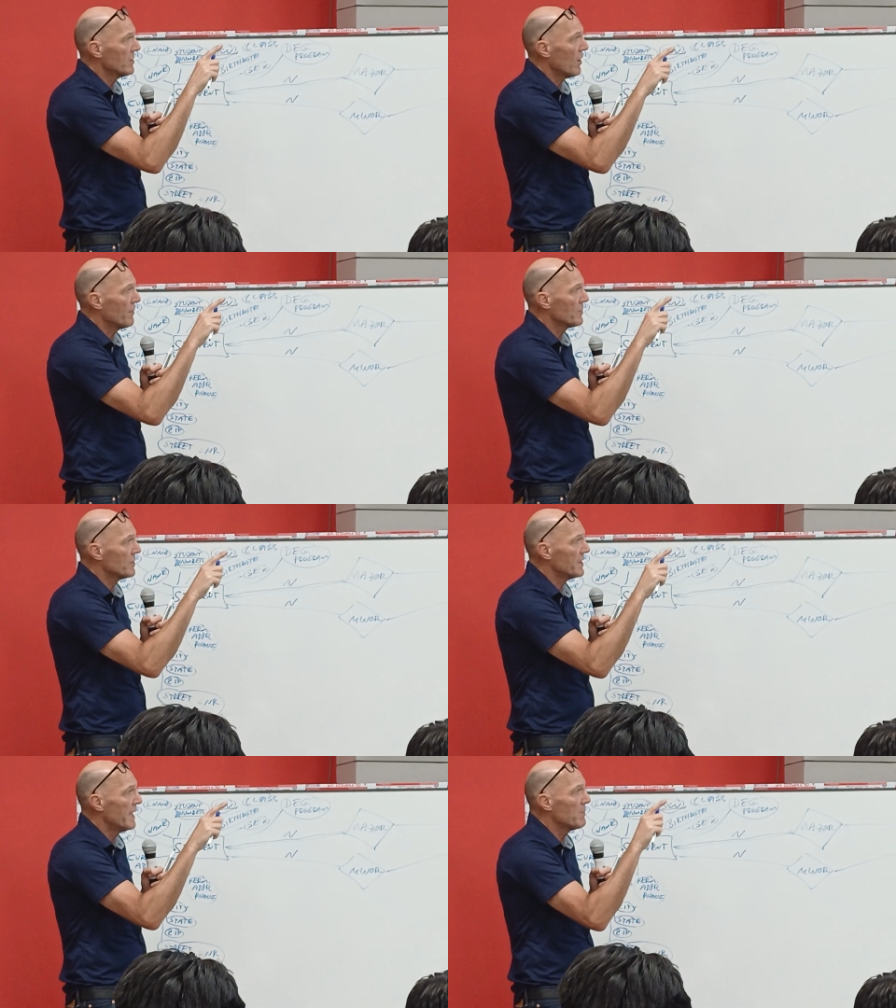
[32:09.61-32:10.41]
of the
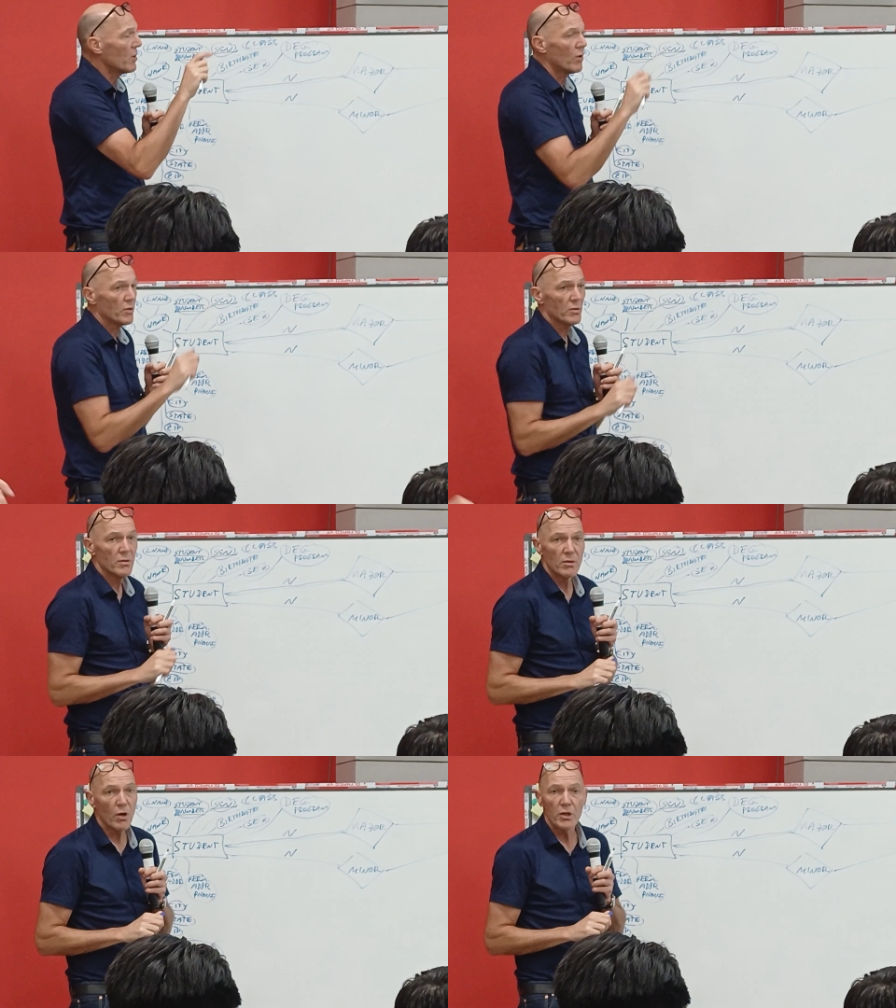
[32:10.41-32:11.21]
same course,
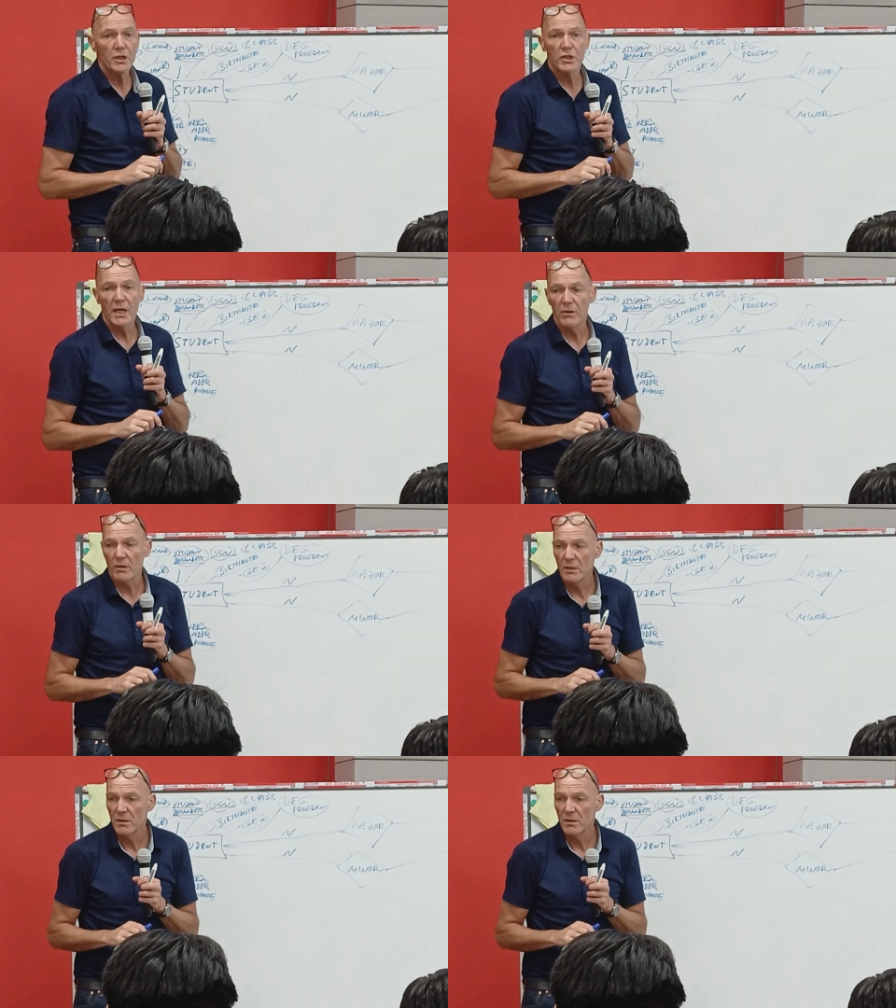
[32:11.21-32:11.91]
not in general.